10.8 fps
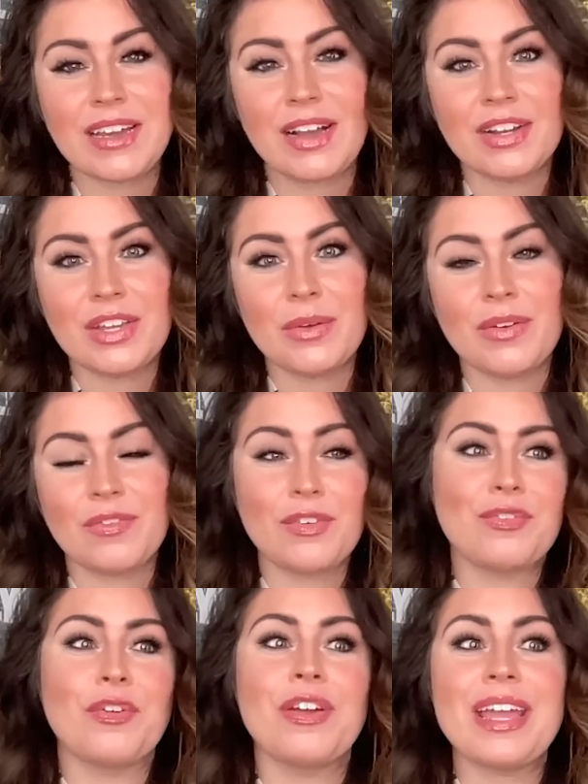on you for
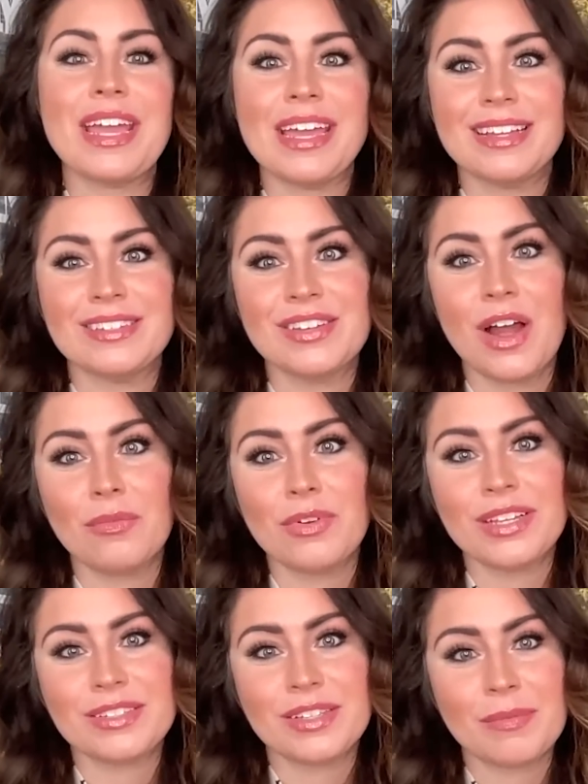free is not
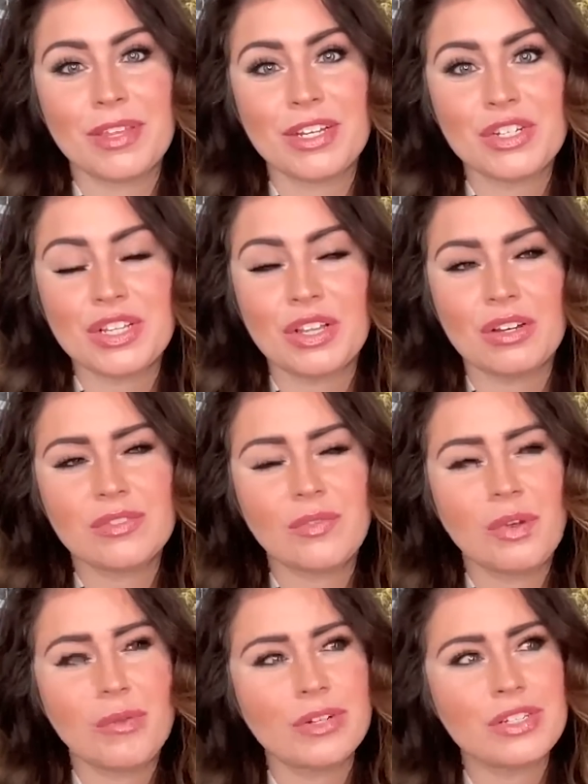really something she looks
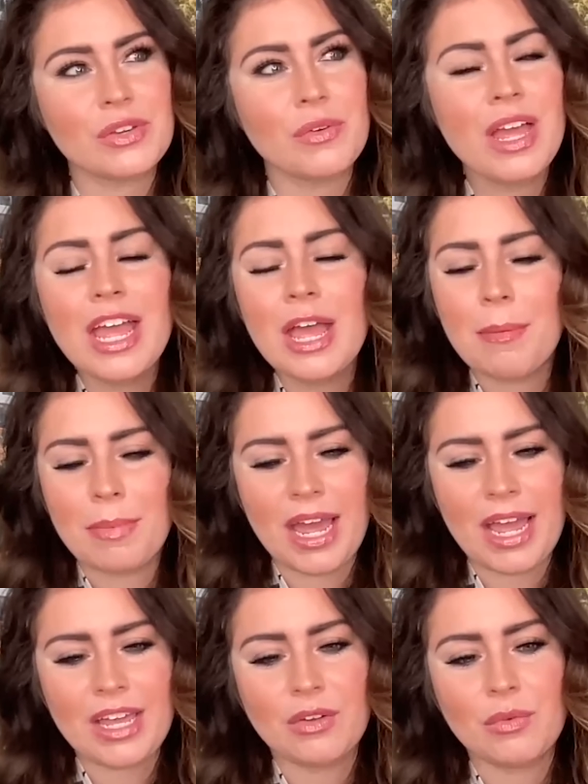forward to. But
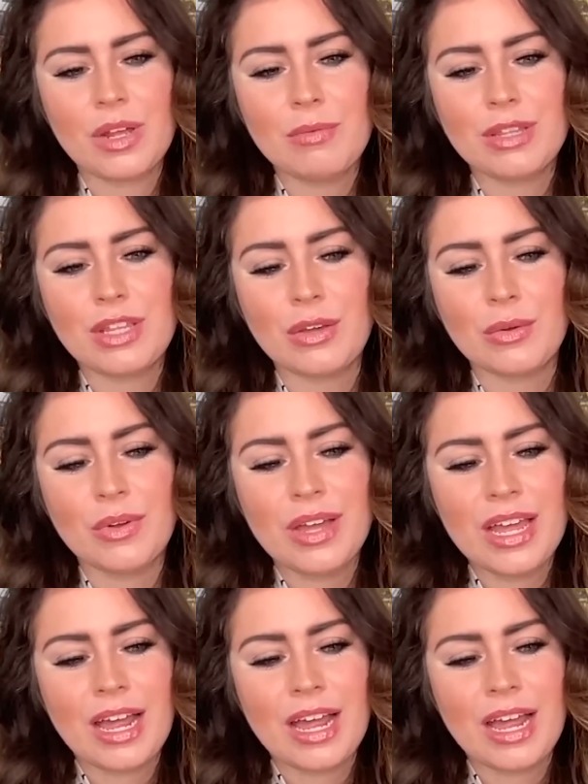I agree with you.